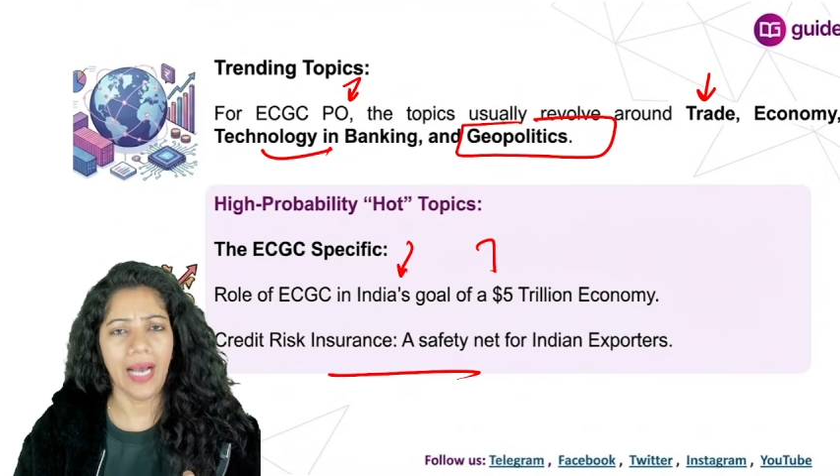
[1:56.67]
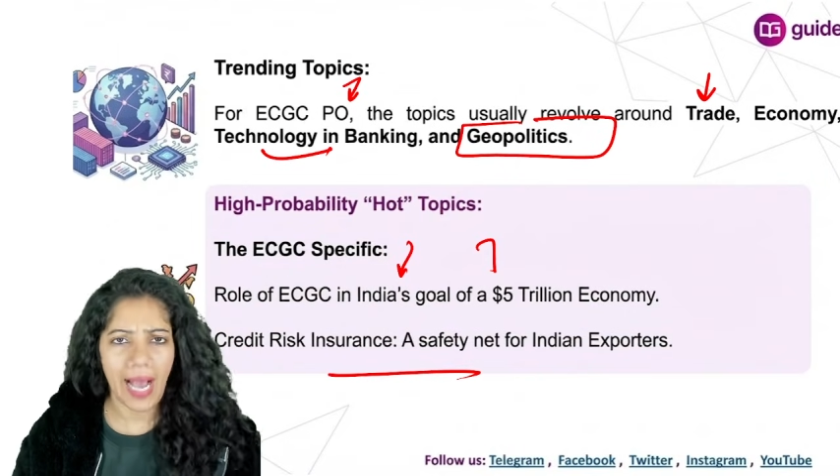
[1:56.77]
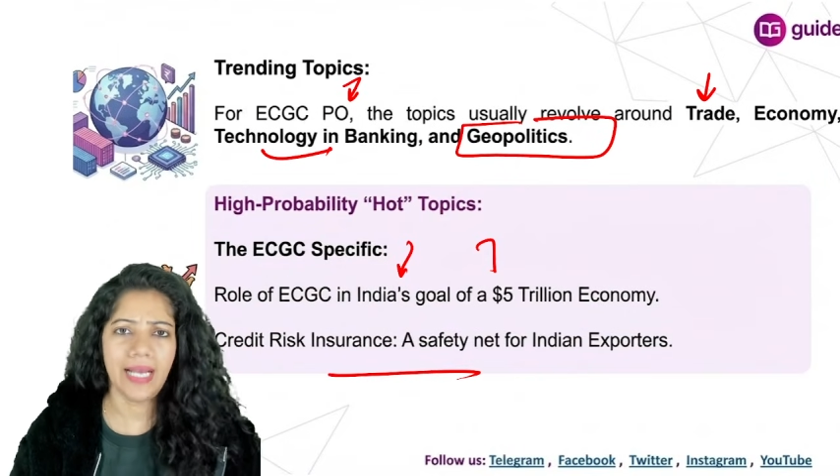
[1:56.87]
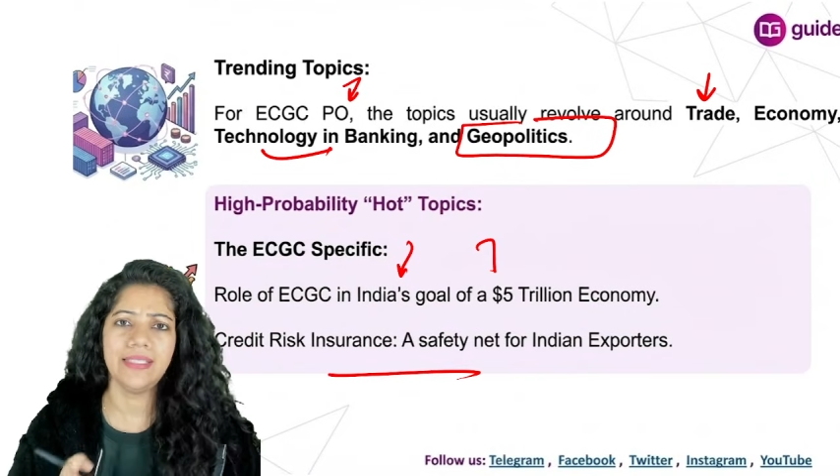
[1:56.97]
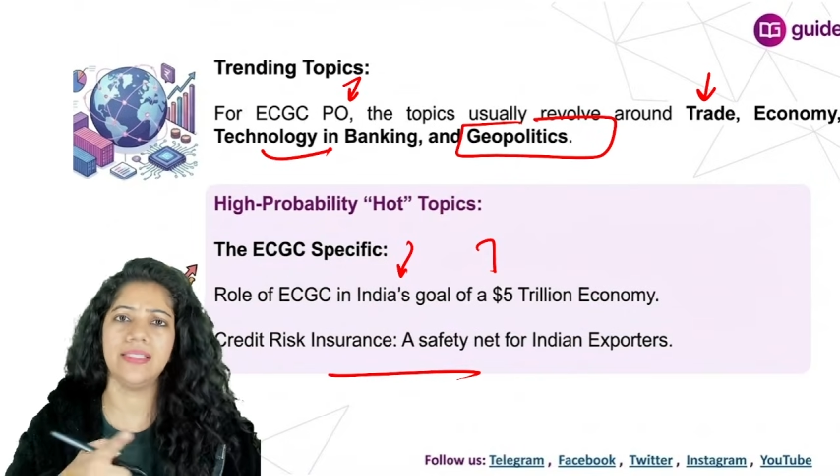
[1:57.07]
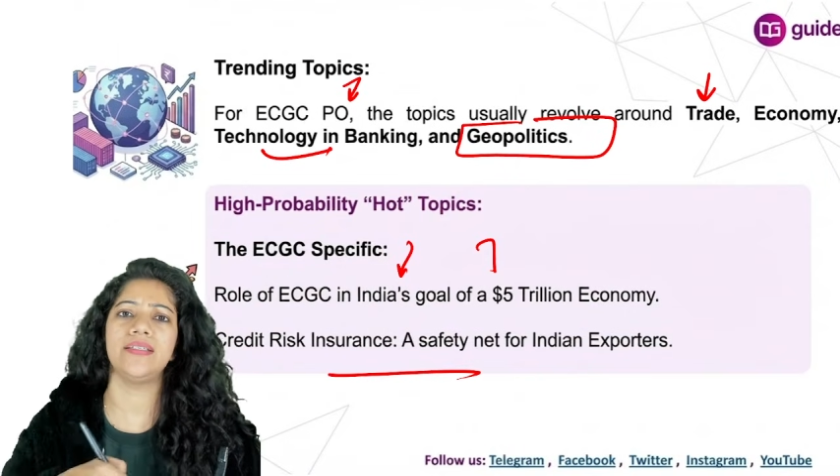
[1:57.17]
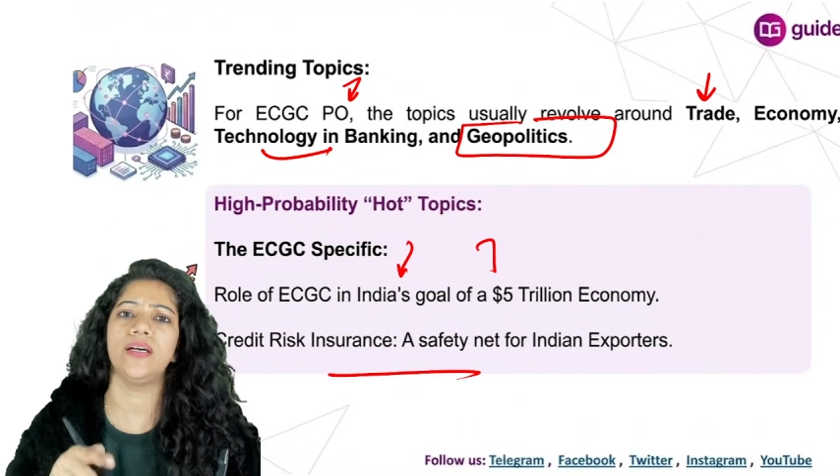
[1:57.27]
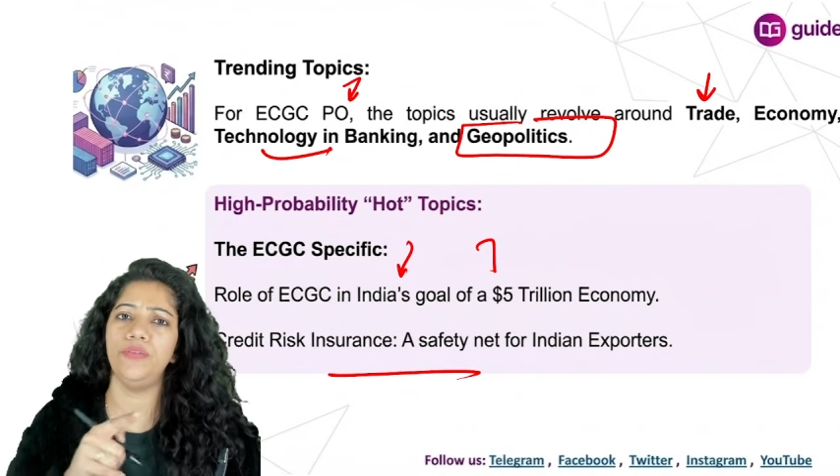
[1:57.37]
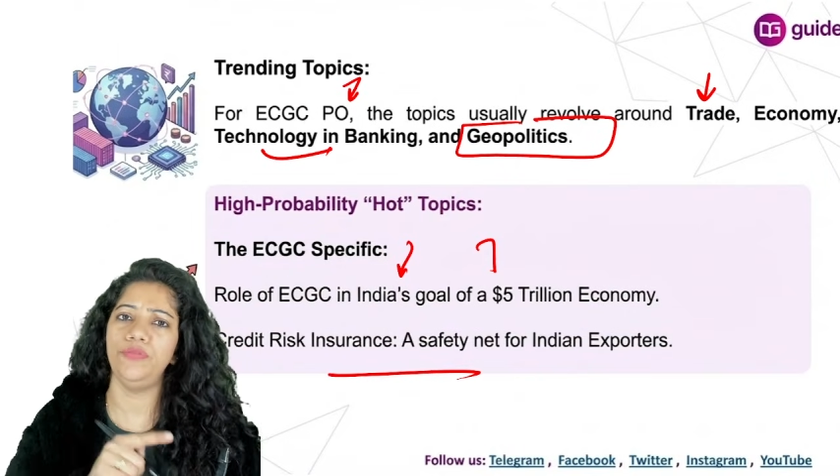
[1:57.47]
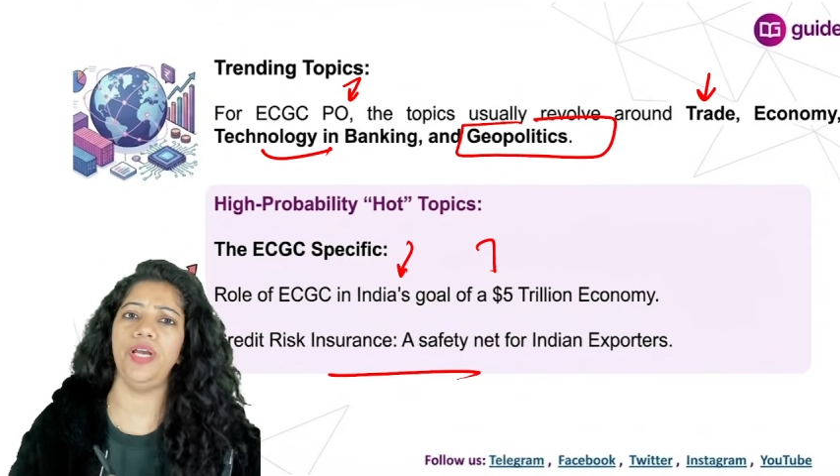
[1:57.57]
as these
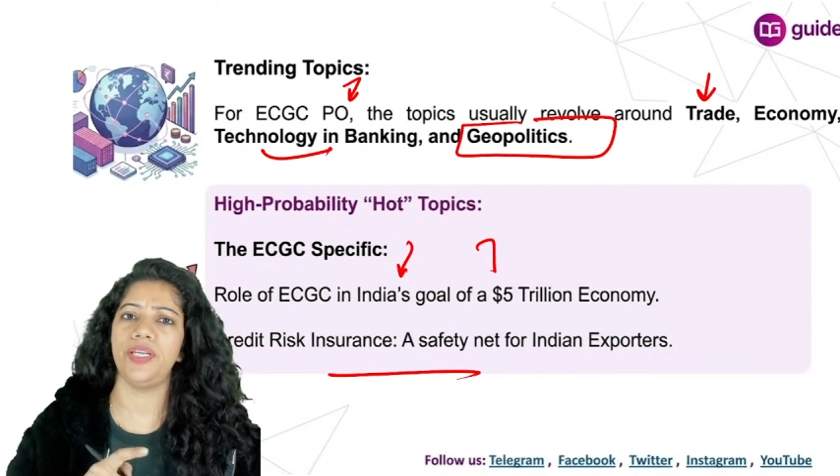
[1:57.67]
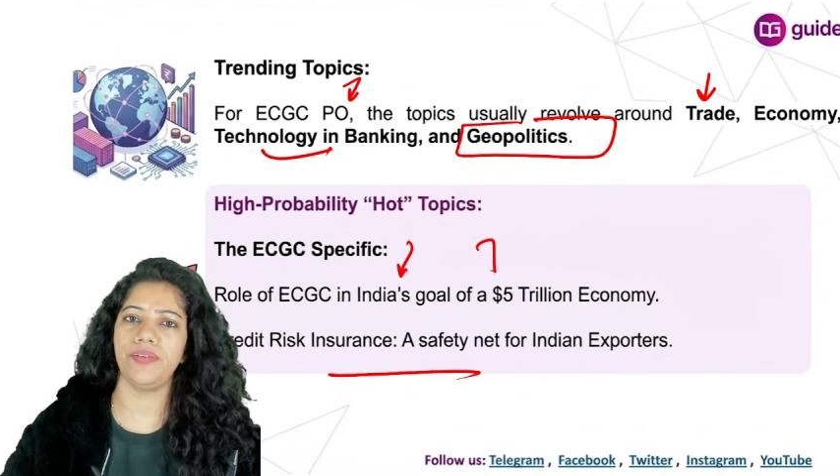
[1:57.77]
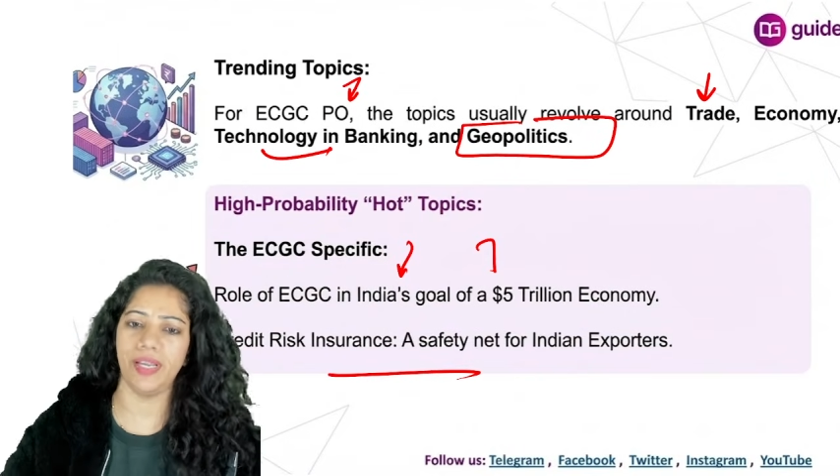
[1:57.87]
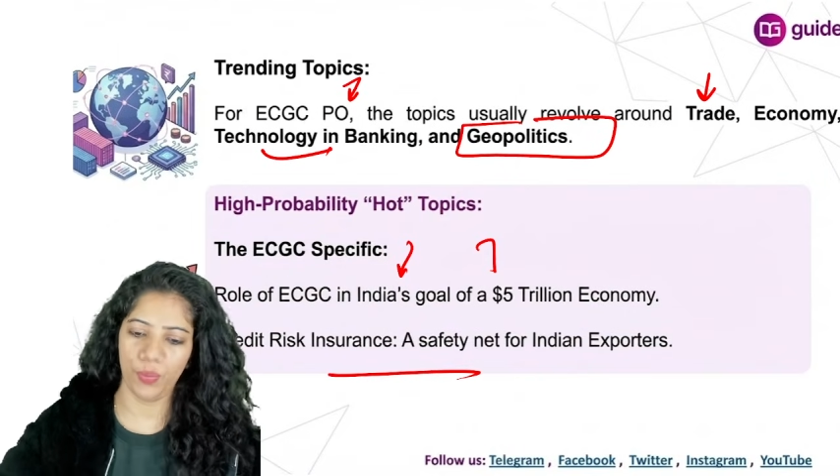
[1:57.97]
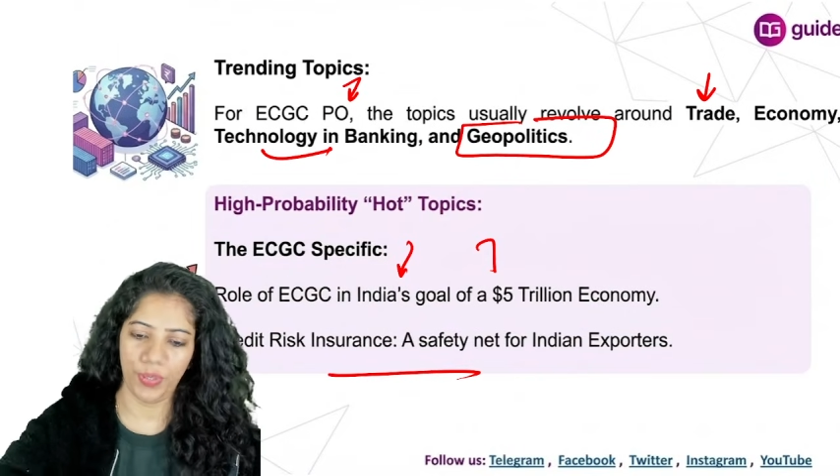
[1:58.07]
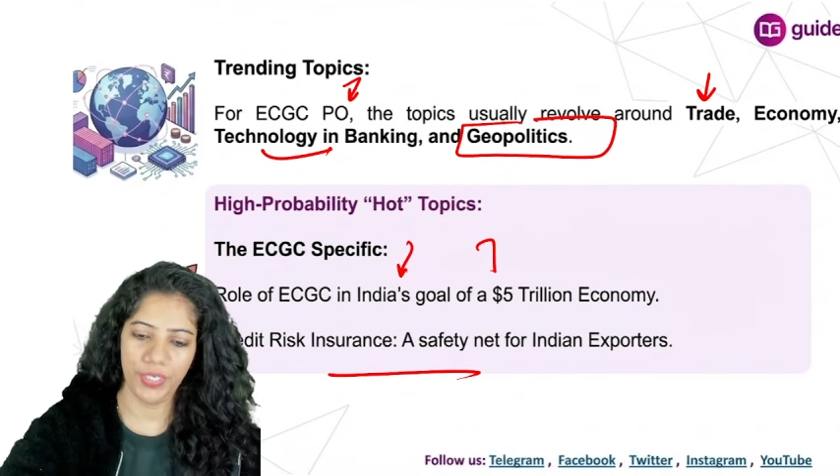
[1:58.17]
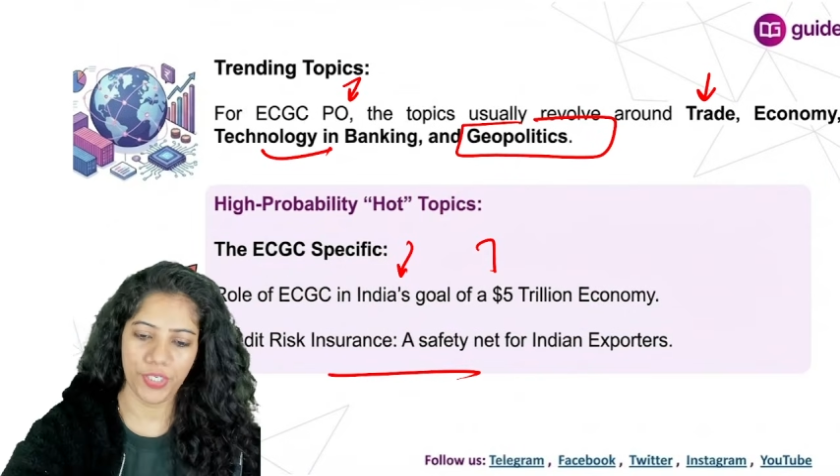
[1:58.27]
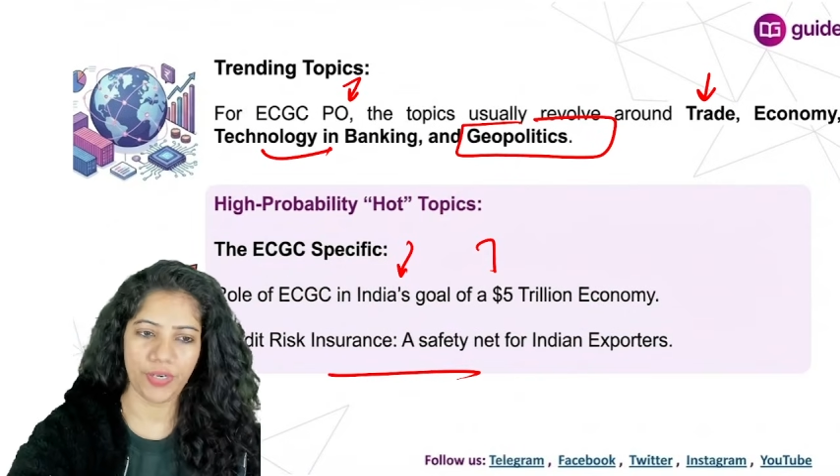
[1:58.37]
are very relevant,